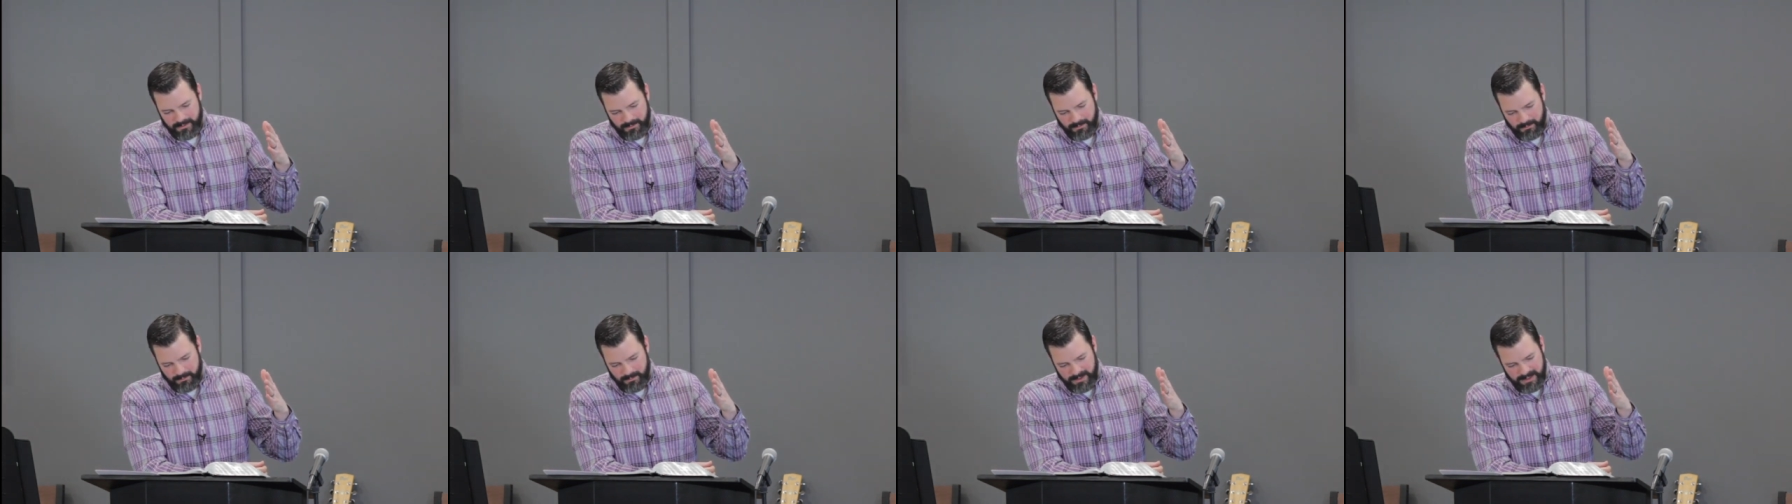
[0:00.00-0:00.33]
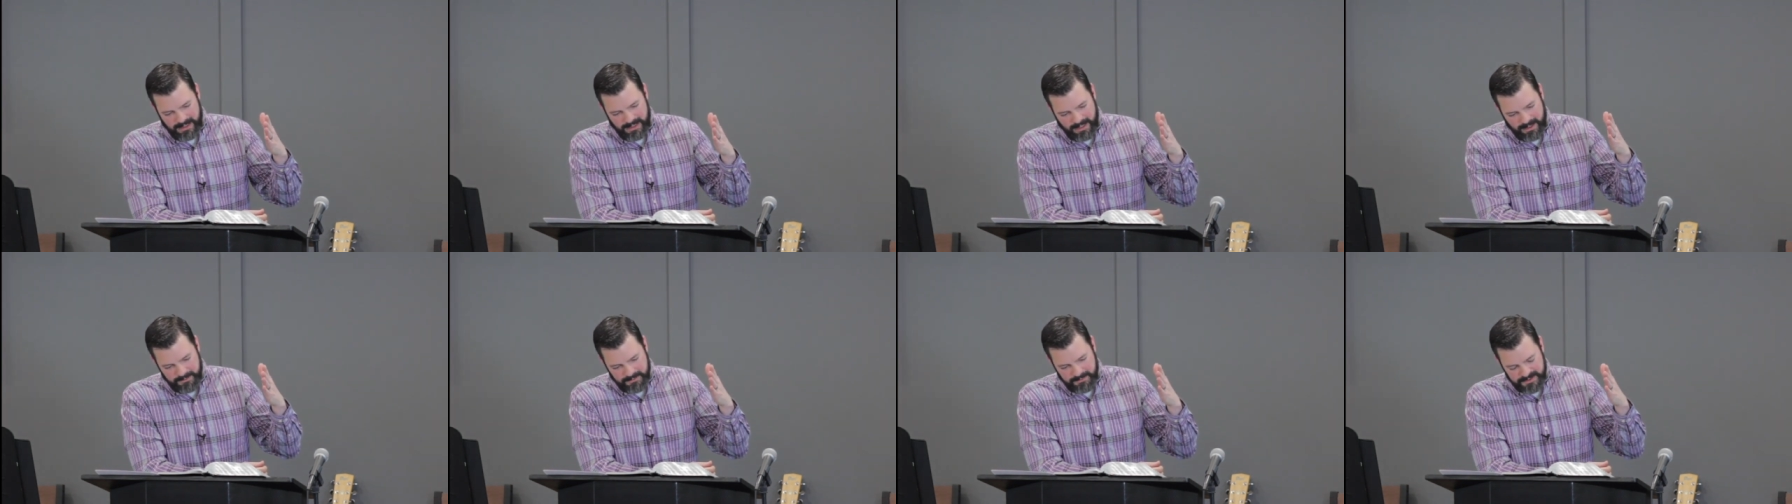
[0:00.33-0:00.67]

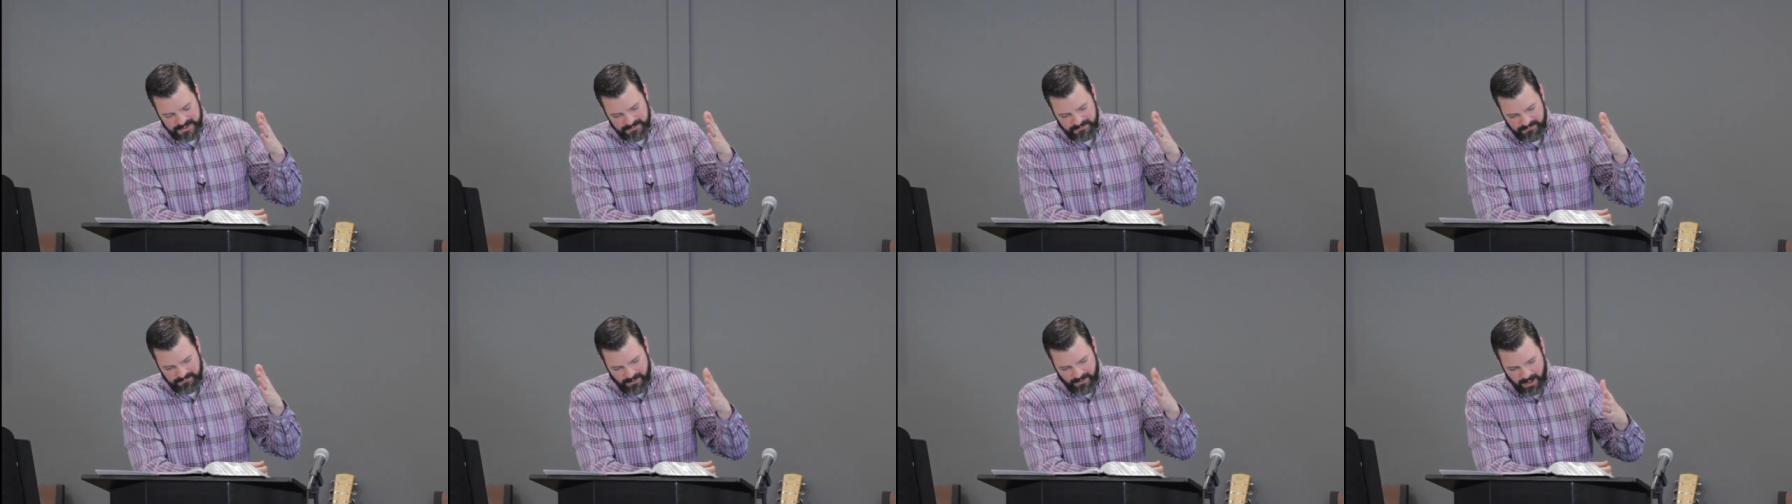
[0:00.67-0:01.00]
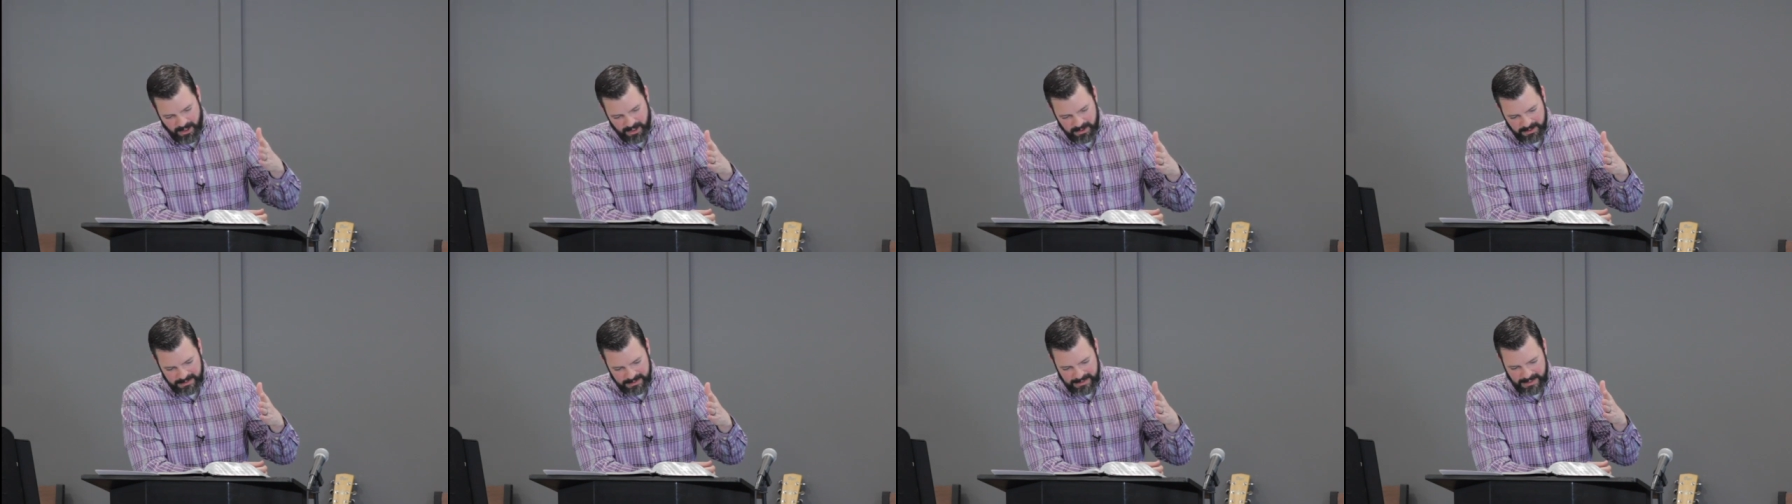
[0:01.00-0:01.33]
when I was
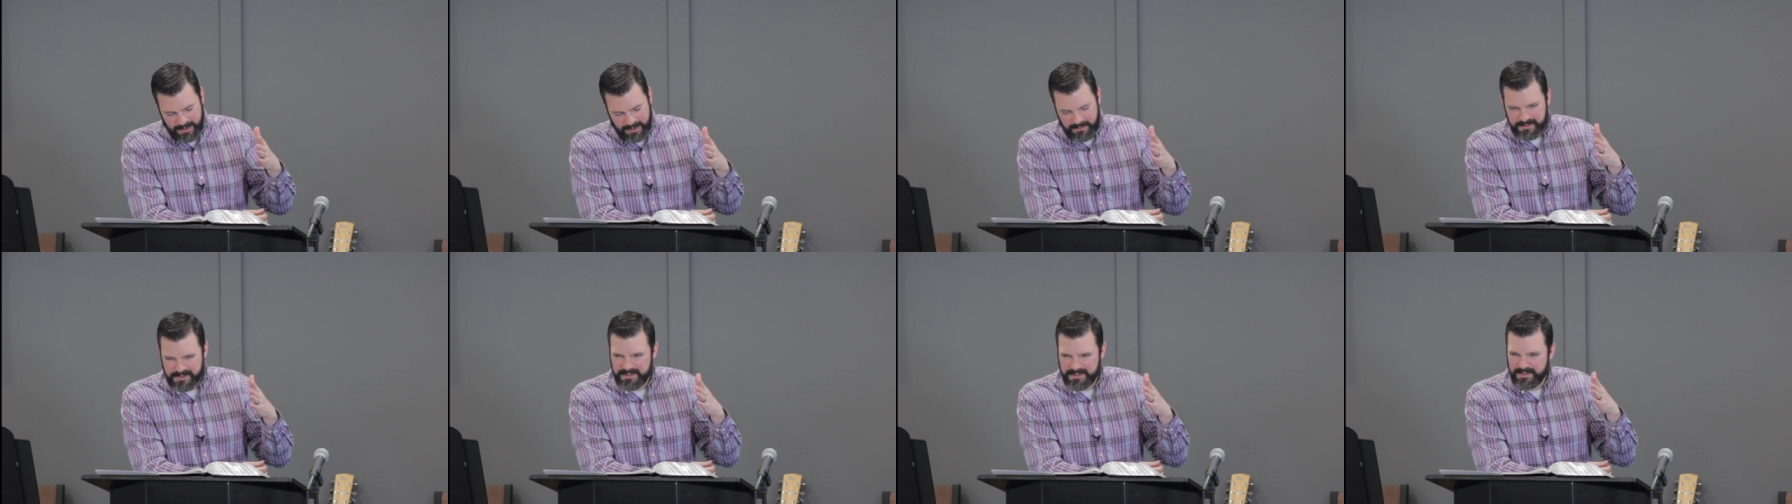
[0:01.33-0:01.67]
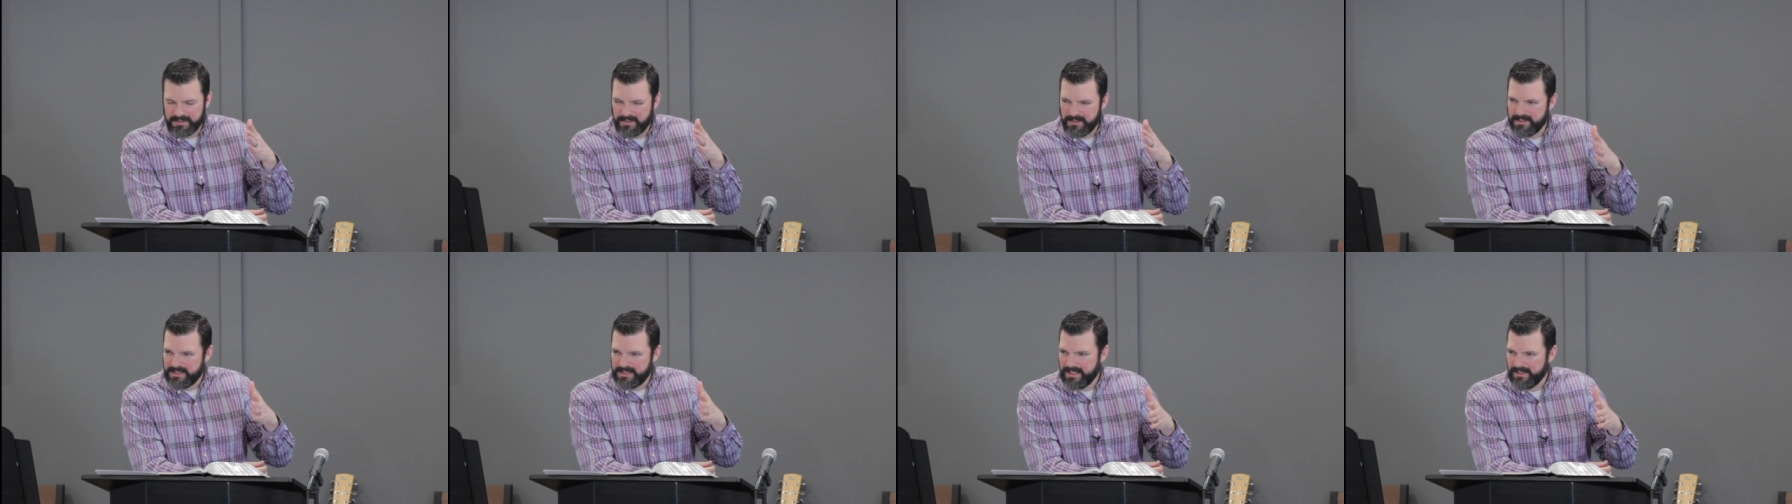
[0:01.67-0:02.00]
falling, I was
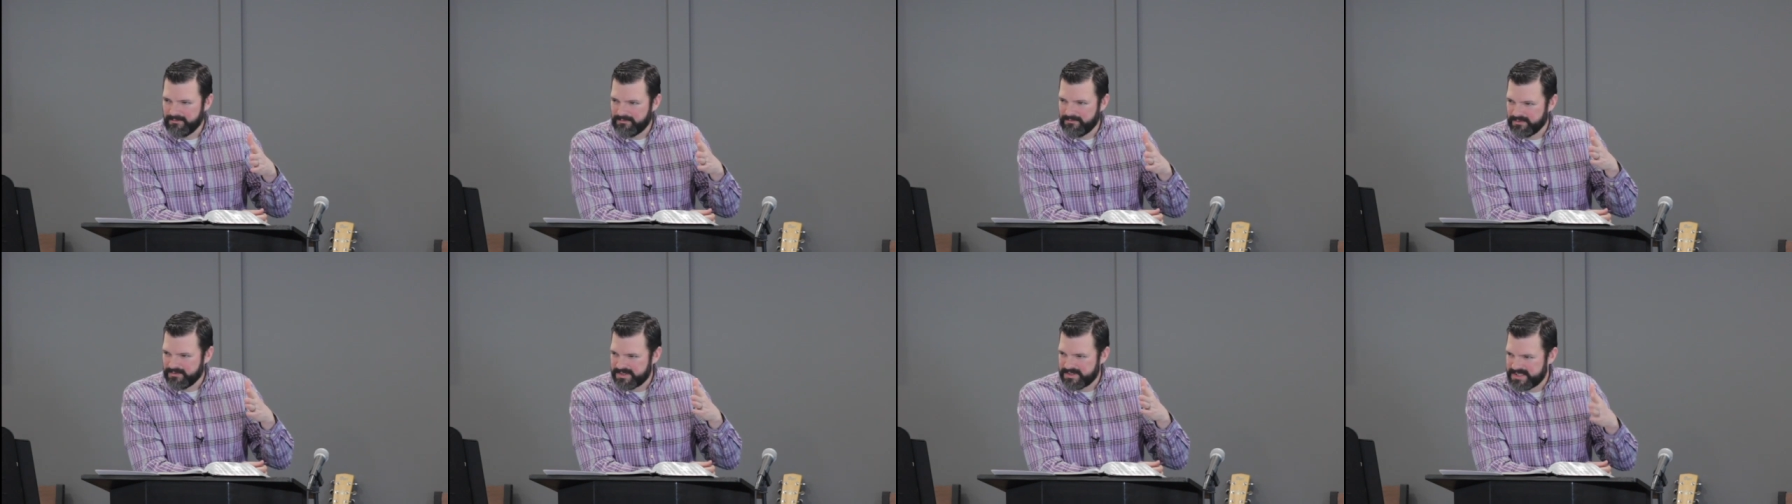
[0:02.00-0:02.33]
looking for